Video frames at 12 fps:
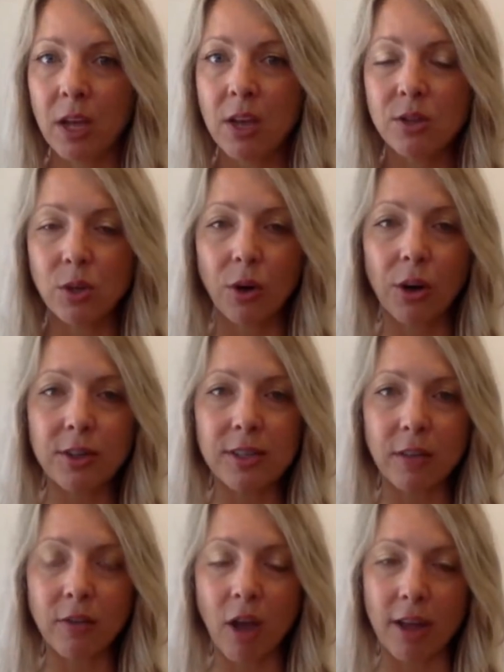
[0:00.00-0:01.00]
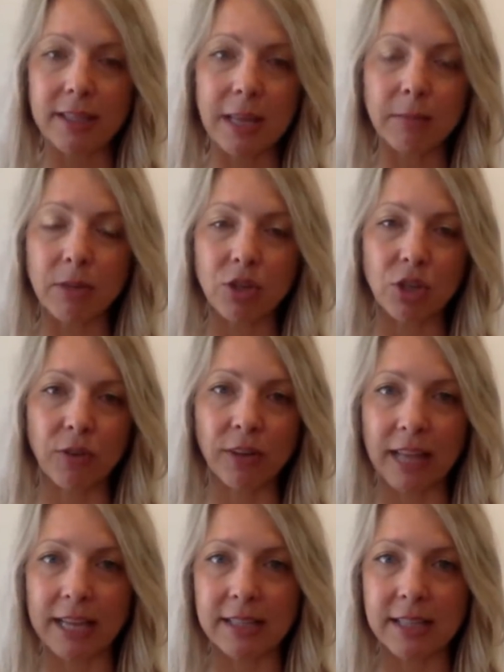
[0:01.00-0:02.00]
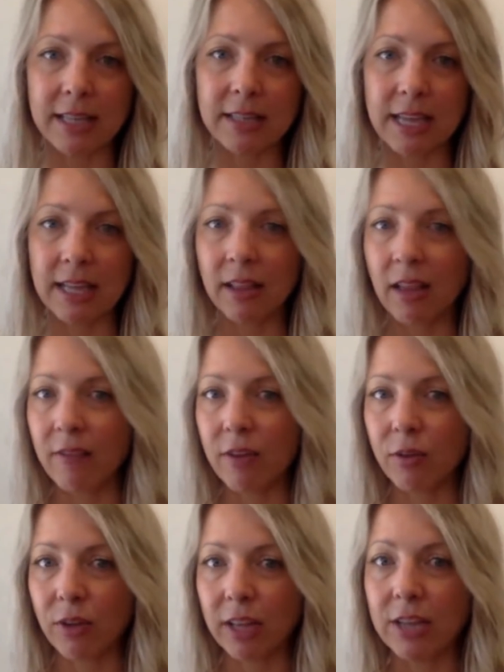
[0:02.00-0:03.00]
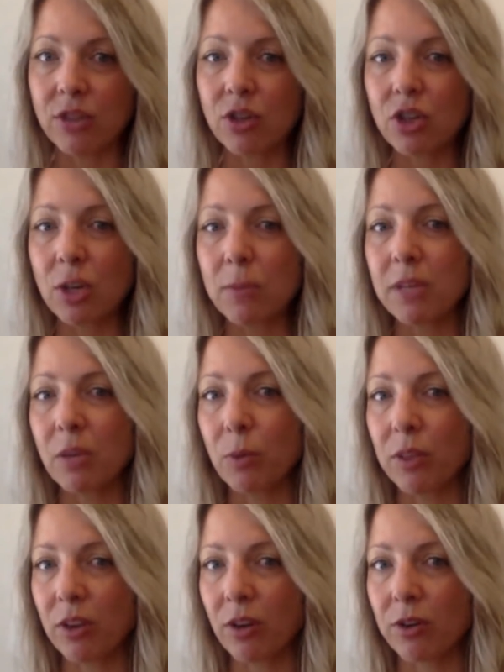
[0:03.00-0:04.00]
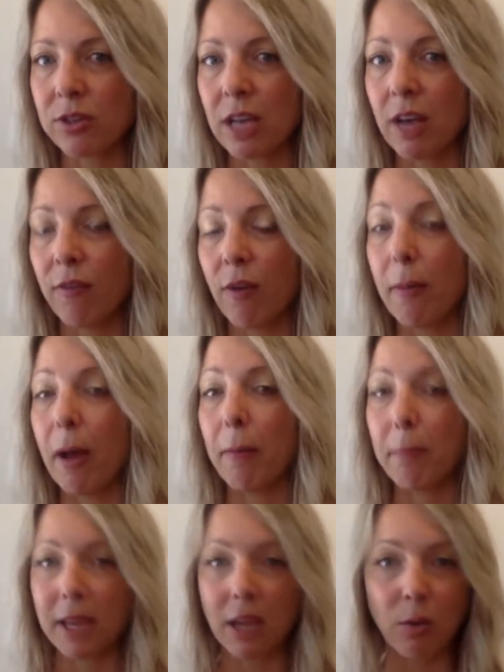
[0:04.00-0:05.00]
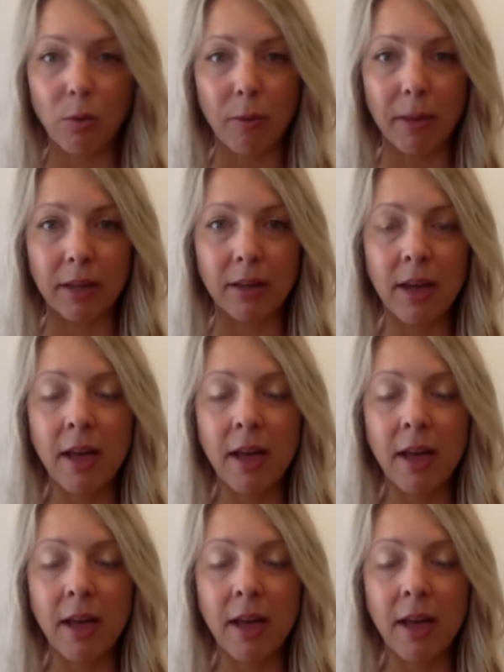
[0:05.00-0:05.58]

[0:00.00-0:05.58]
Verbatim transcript: So her self-concept, and she realized this in love and relationships and within herself about being a woman,